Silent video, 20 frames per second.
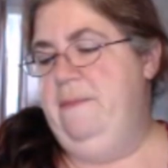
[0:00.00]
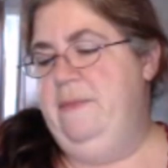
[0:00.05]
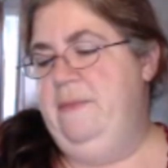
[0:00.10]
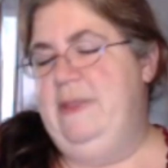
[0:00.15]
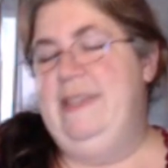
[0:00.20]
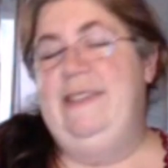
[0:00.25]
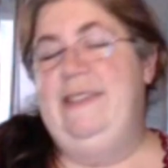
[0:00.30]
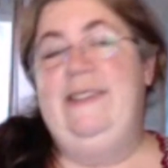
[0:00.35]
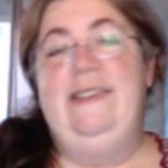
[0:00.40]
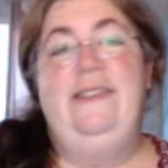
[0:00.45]

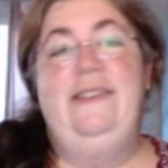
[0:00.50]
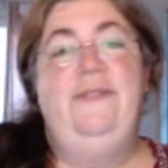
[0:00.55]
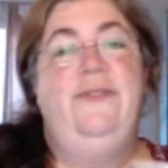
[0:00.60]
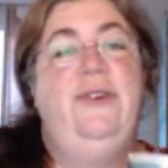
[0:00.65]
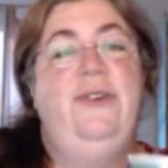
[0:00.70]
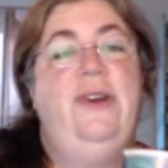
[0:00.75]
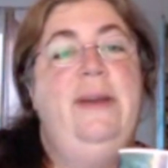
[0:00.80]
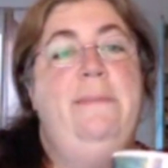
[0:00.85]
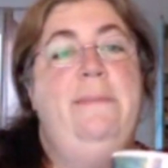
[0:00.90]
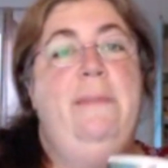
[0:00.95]
This is a
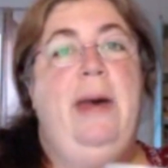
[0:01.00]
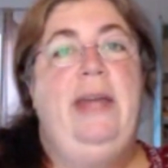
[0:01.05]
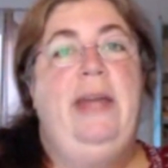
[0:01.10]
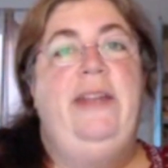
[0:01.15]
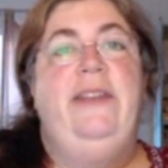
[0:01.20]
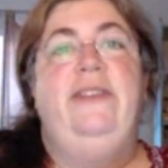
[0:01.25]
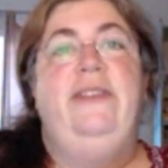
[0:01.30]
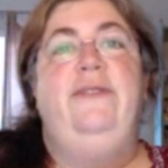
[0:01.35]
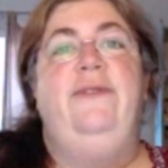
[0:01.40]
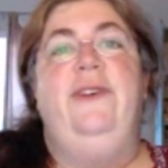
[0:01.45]
very
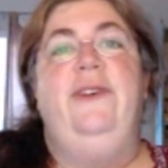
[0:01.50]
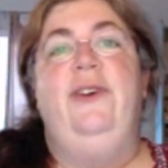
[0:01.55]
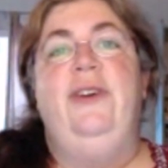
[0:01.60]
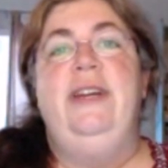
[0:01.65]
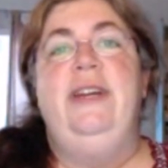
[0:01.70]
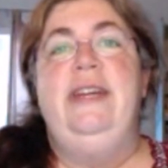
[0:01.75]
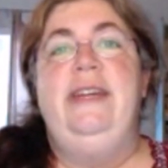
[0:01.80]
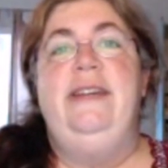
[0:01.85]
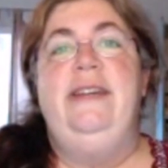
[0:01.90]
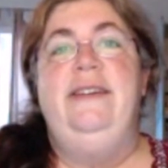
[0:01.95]
mild,
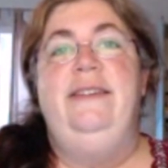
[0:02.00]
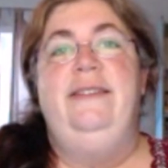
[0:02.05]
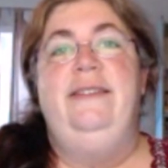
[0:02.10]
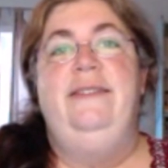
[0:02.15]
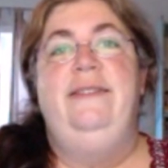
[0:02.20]
very